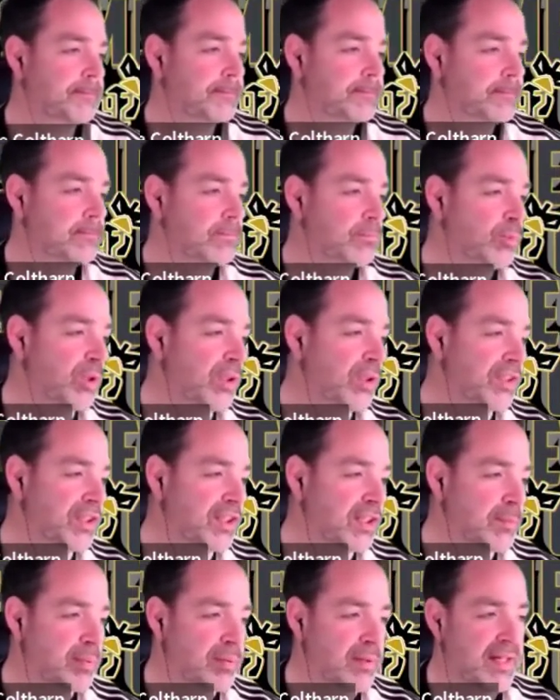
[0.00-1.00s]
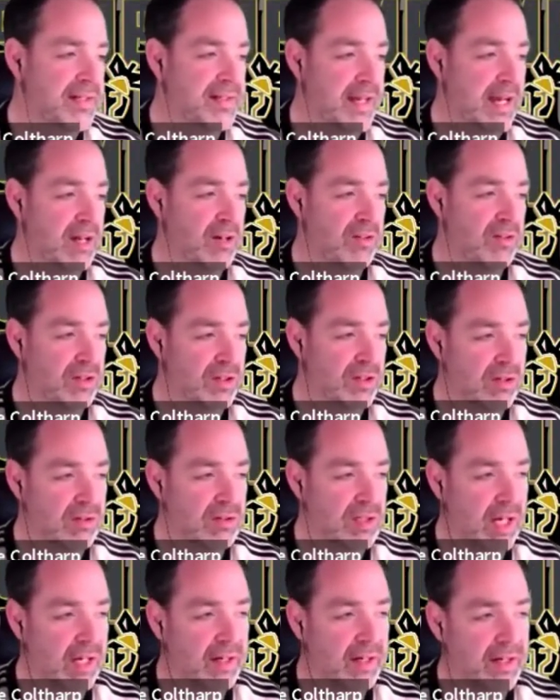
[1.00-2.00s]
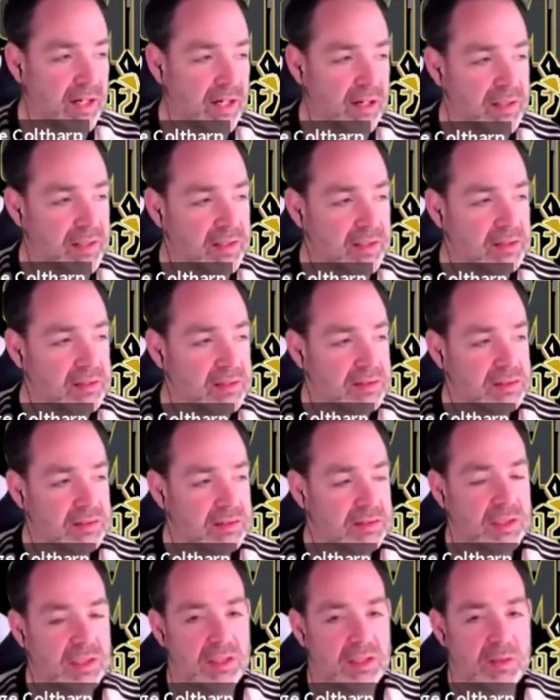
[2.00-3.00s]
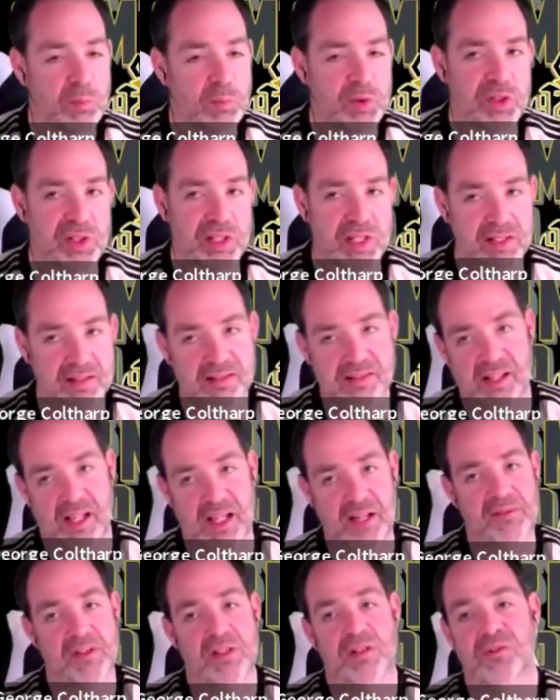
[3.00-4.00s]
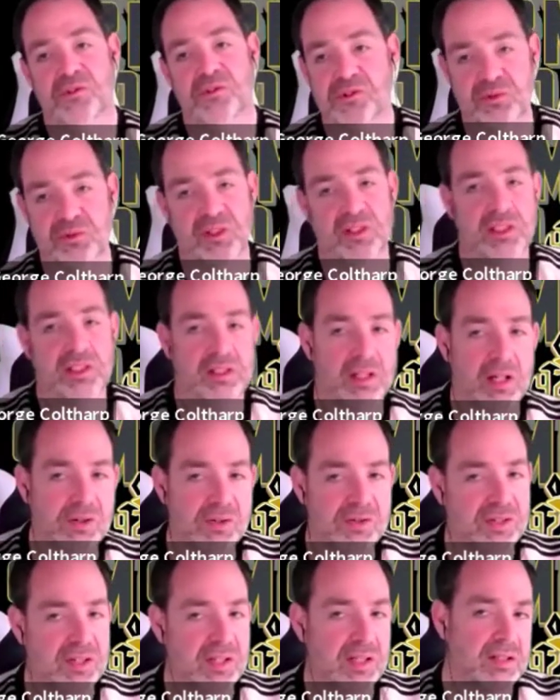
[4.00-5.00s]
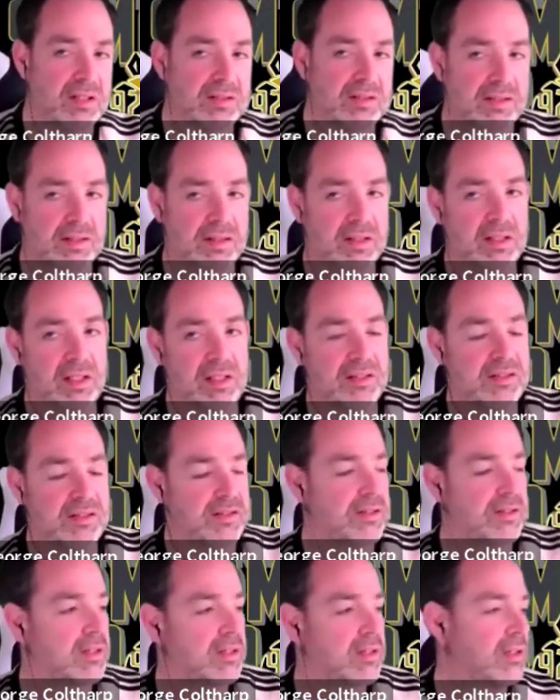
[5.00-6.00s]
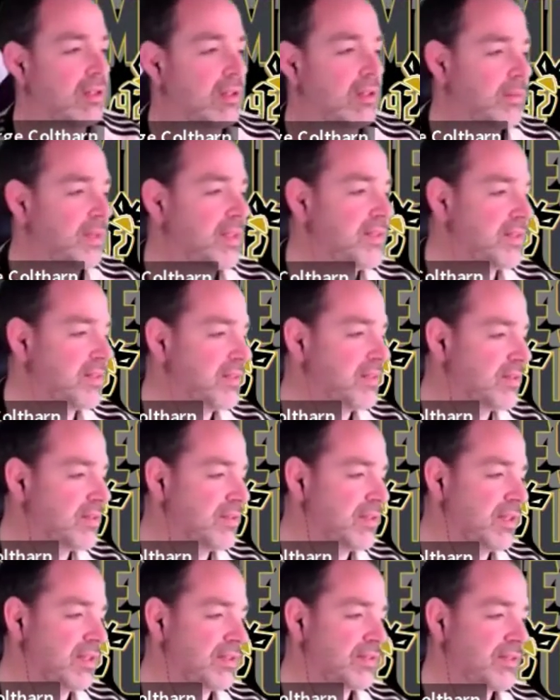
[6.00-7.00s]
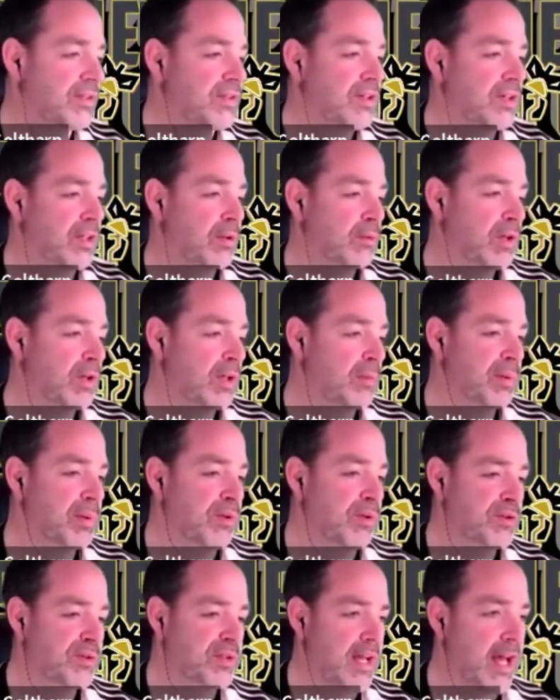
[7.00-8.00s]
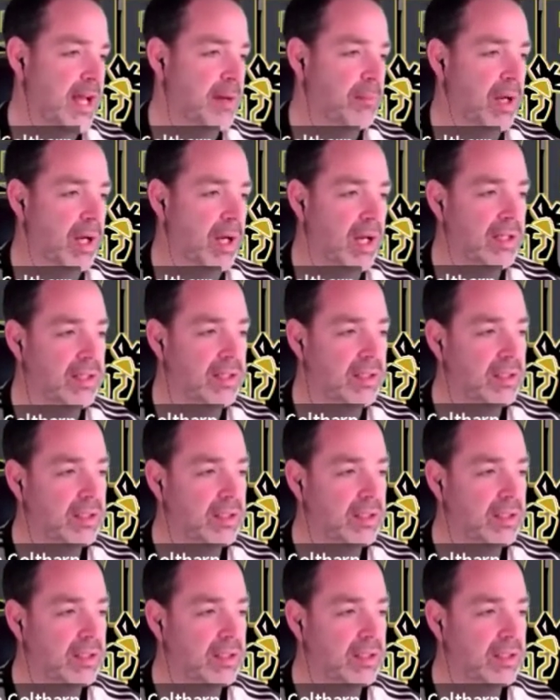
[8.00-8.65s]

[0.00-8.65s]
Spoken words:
Really good play down on the goal line area. Mm-hmm. When you get a safety who's really nosy into the stick, so you're going to run a post tag behind it.